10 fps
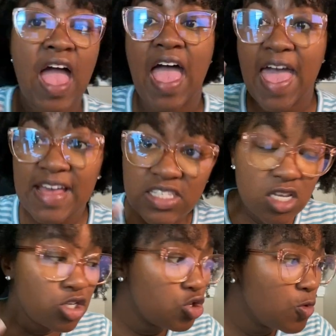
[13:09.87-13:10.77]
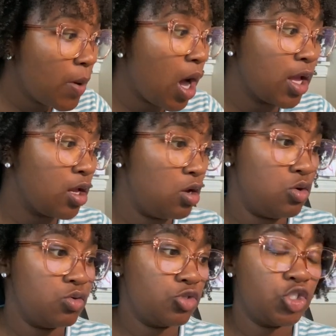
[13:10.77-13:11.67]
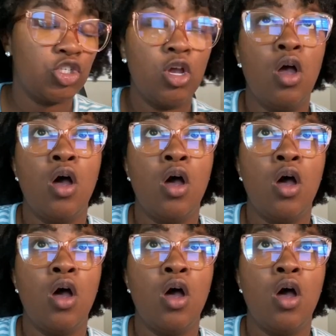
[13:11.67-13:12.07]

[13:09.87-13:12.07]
as a coupon coach,